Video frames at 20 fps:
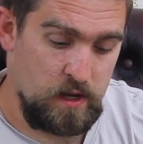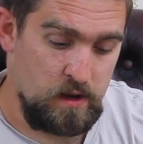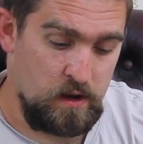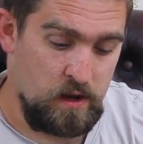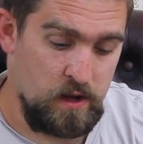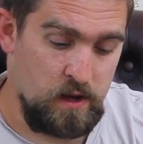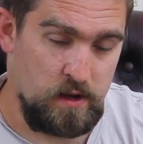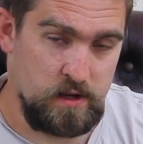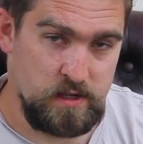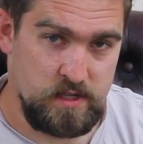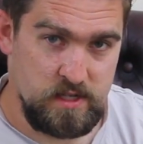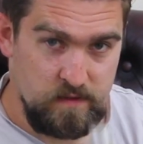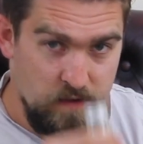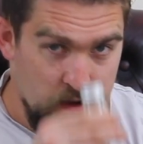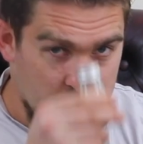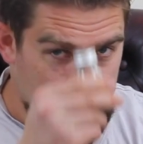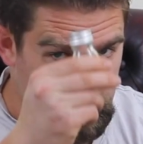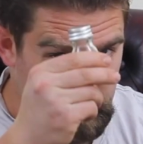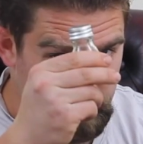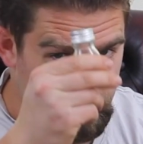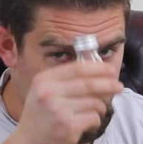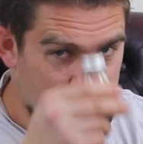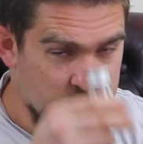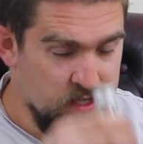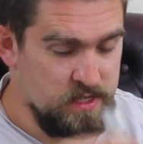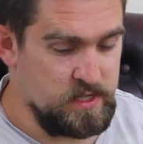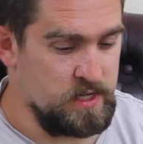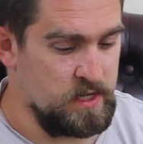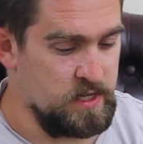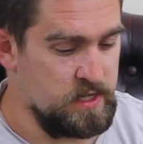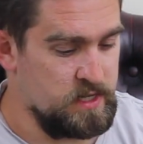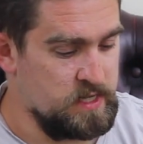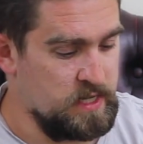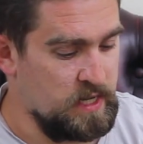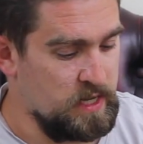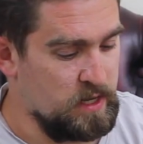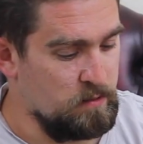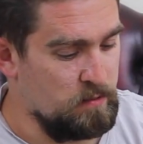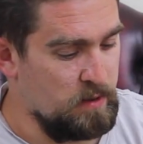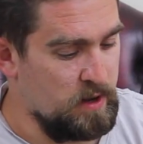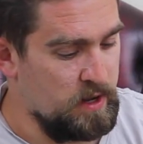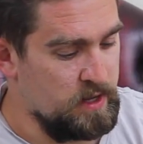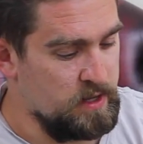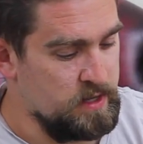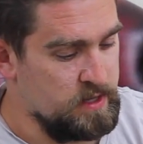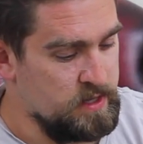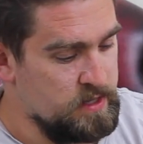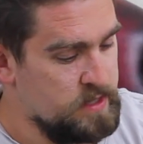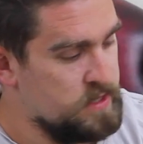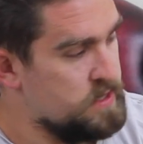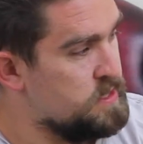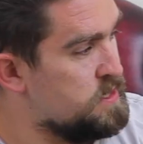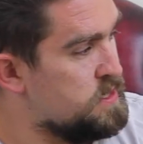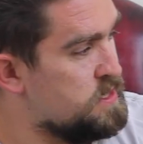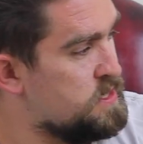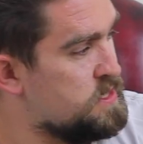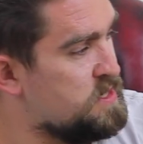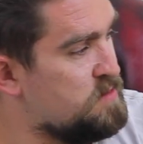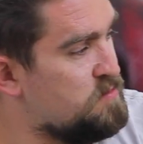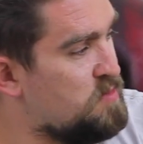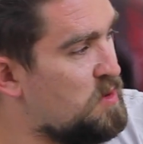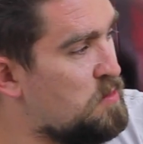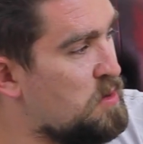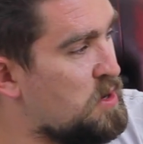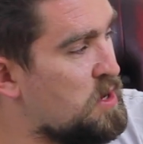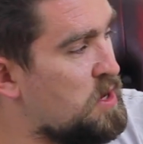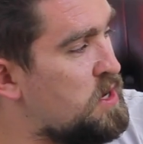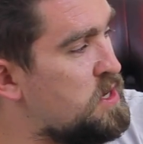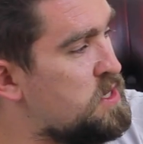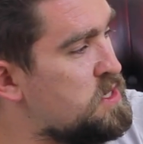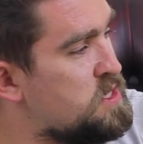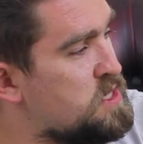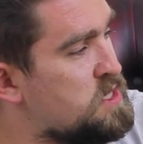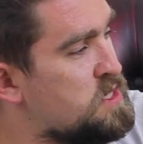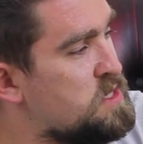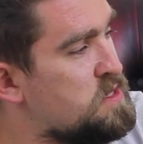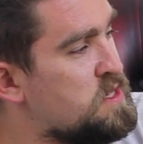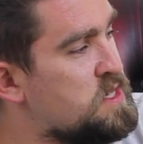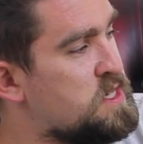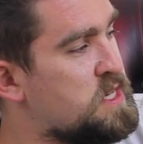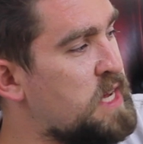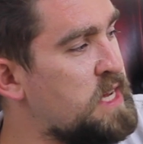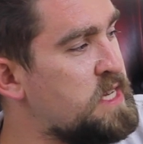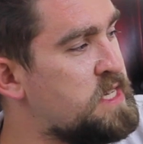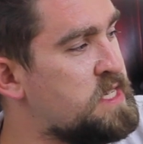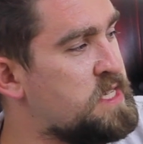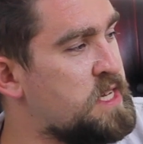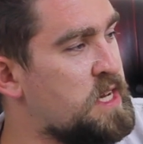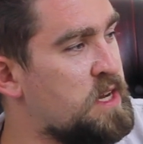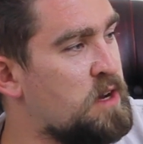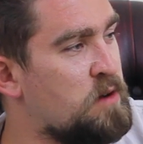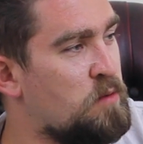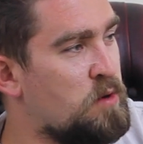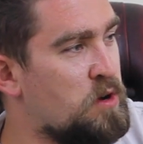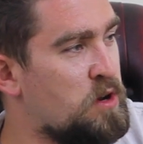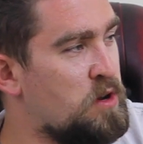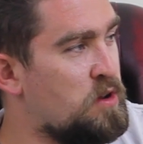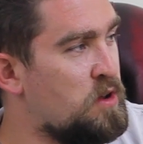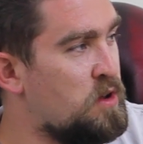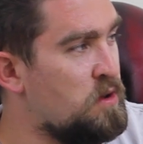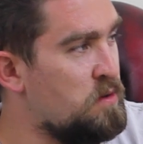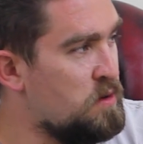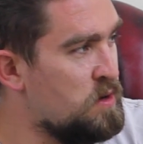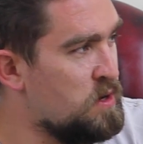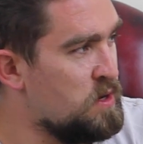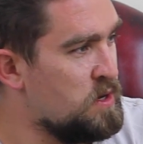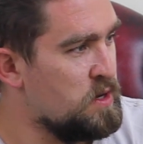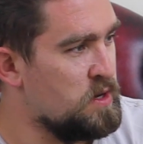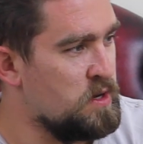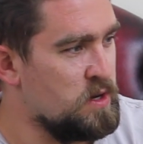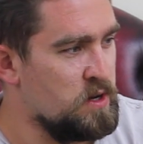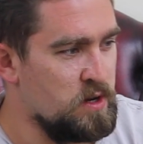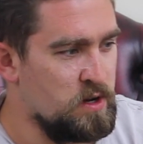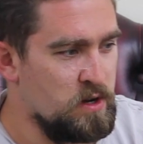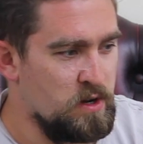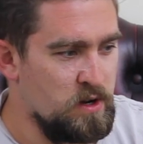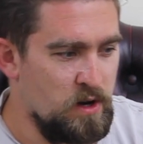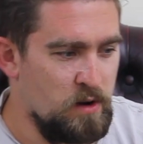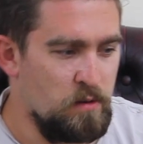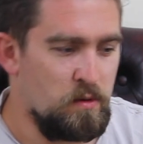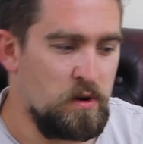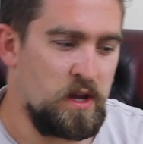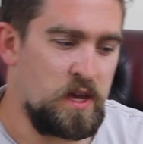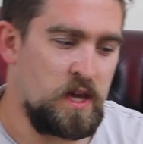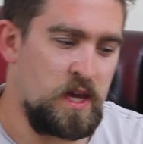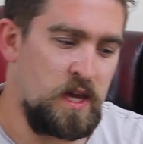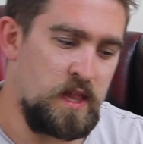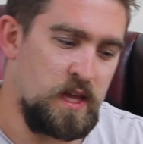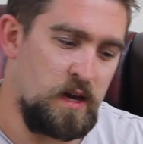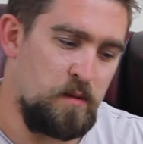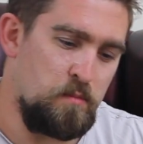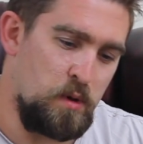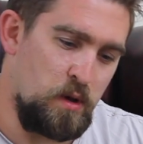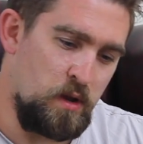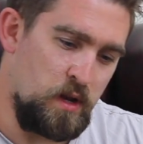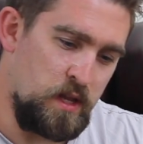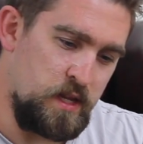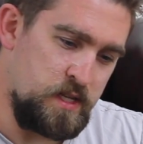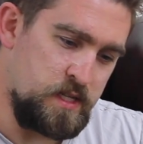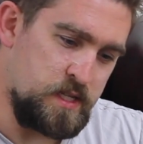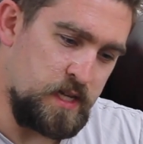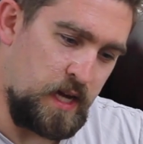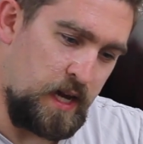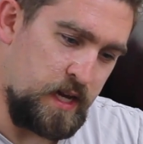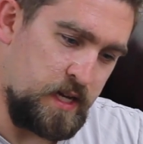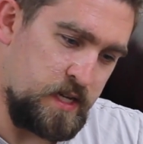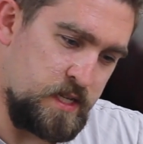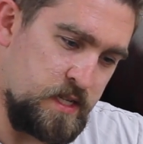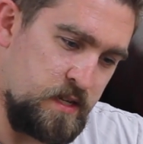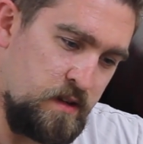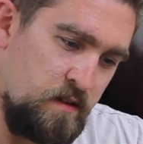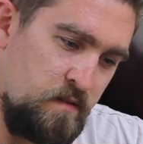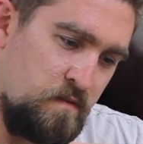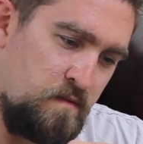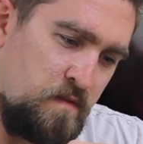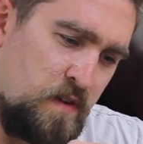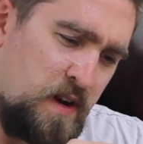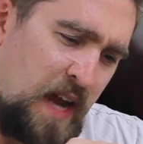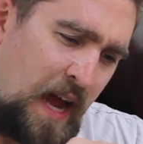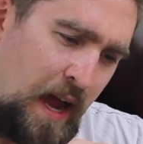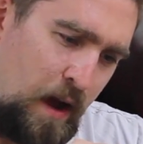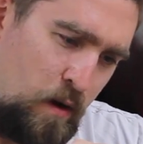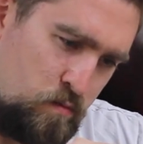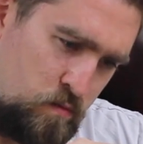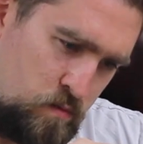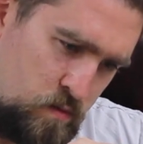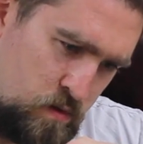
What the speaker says: I asked if I could have this to take away. Simply because the tasting I want to do, I want to keep that bottle intact. For now.